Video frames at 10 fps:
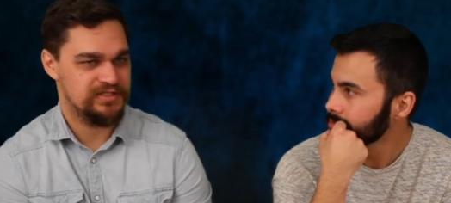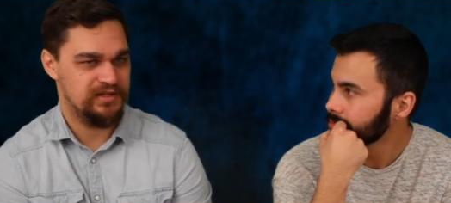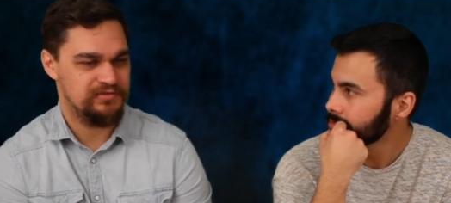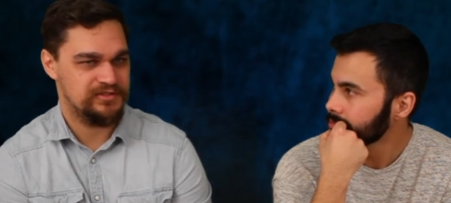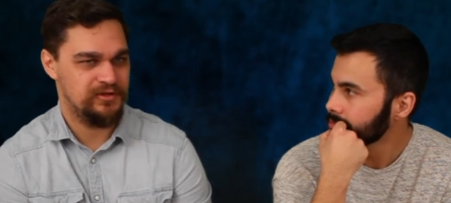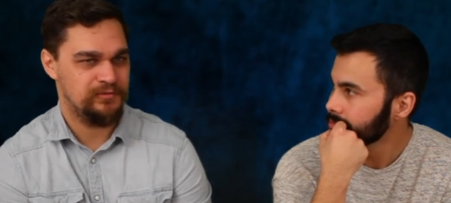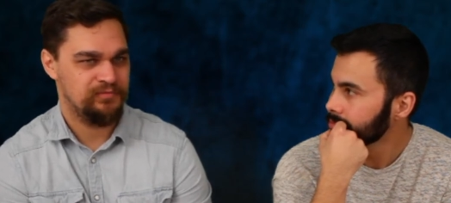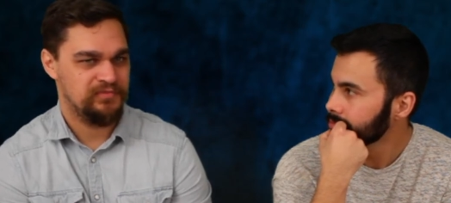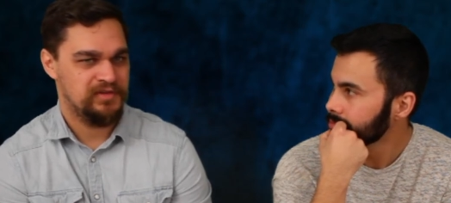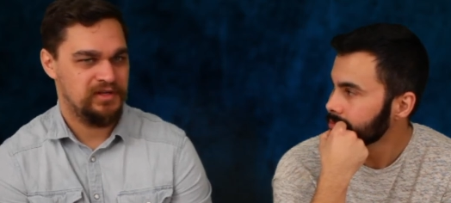Speaker 1: stuff. So,
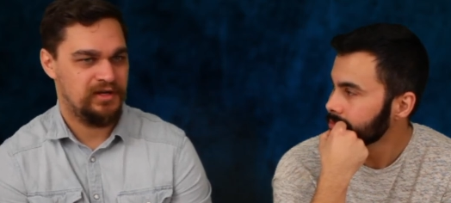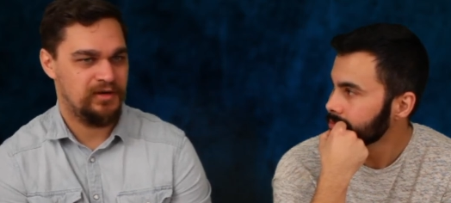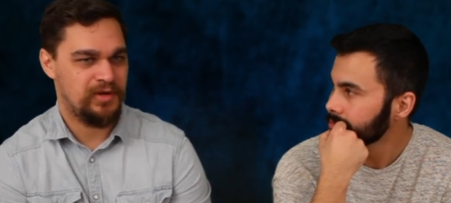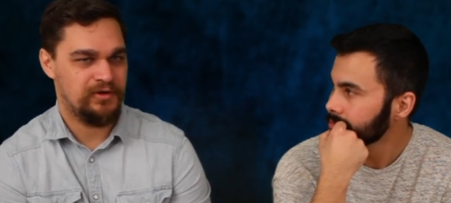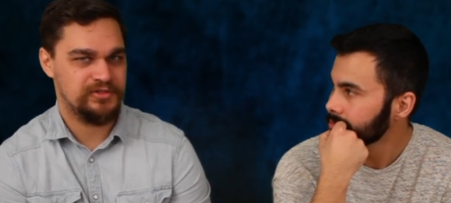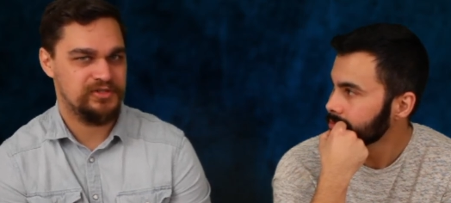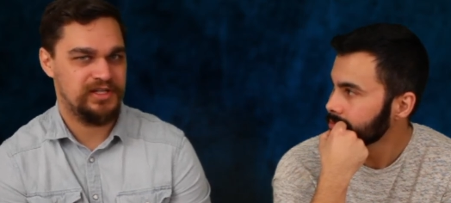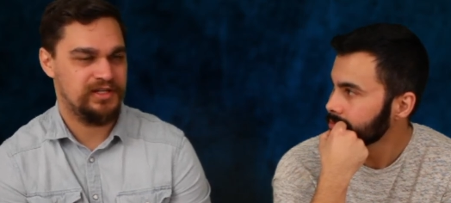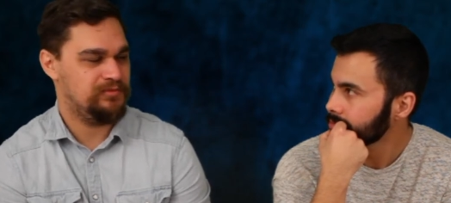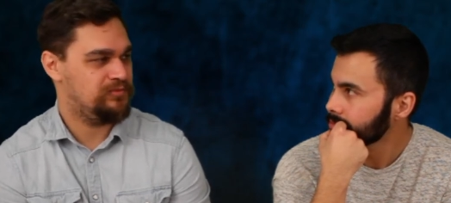um, I was
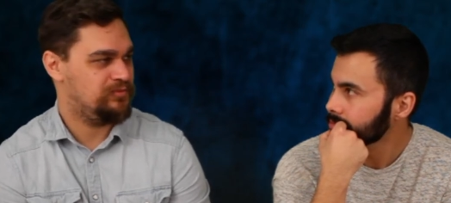drinking